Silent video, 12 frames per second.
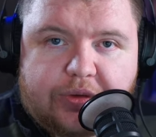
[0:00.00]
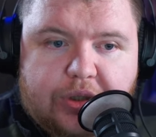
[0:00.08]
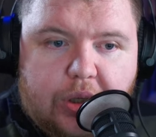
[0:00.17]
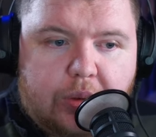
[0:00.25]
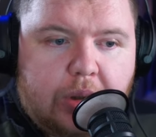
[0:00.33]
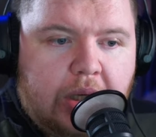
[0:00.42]

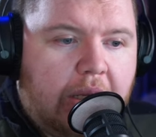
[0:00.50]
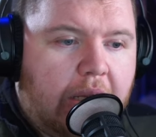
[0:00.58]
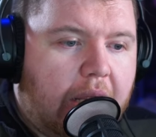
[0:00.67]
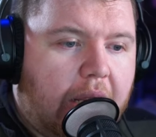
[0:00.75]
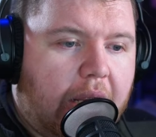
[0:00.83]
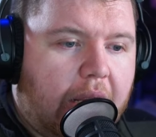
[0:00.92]
So
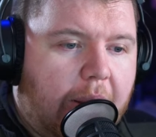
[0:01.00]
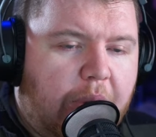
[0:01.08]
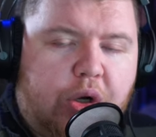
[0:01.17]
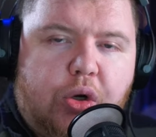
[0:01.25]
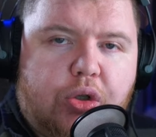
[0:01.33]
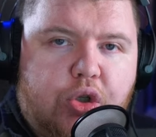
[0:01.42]
I'm not
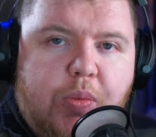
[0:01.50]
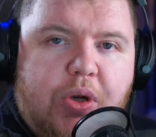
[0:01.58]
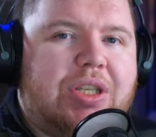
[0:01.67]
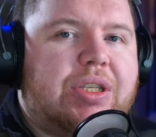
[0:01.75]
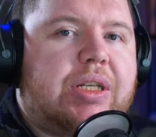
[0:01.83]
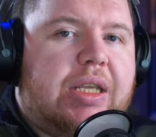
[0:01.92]
going to go too
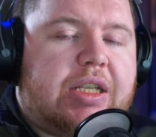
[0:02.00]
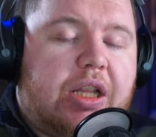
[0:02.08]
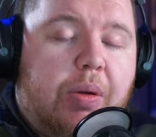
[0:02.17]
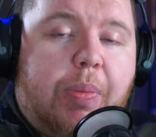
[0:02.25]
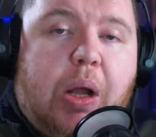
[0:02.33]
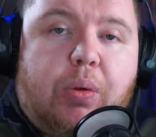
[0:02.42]
much into detail
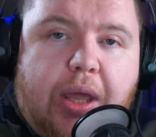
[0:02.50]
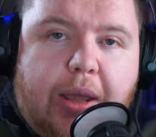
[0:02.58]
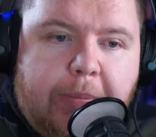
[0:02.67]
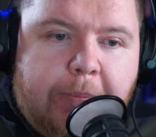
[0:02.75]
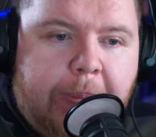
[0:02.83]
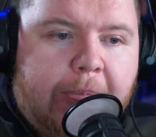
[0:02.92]
about that,
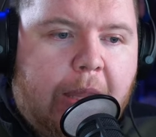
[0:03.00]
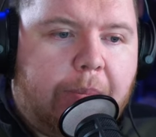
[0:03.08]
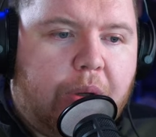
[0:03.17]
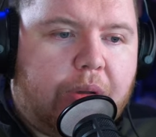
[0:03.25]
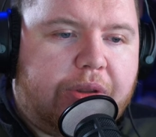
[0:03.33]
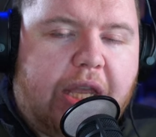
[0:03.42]

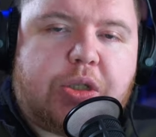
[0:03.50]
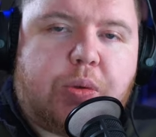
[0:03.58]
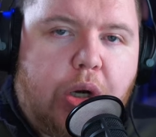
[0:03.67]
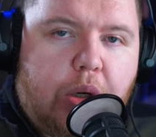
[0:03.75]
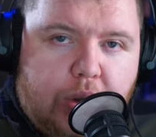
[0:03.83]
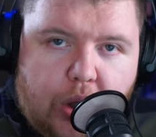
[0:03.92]
but that's
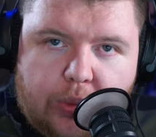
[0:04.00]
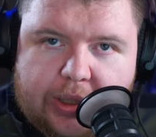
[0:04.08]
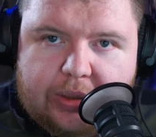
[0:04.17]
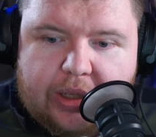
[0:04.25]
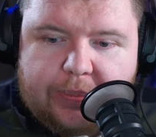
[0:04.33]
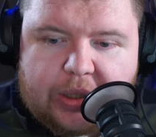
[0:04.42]
where it'll
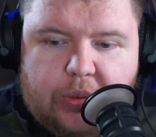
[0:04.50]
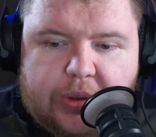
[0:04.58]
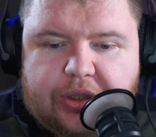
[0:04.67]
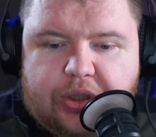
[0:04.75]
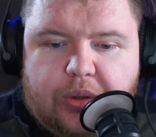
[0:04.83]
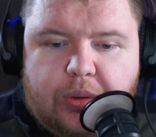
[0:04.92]
be
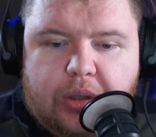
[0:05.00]
going to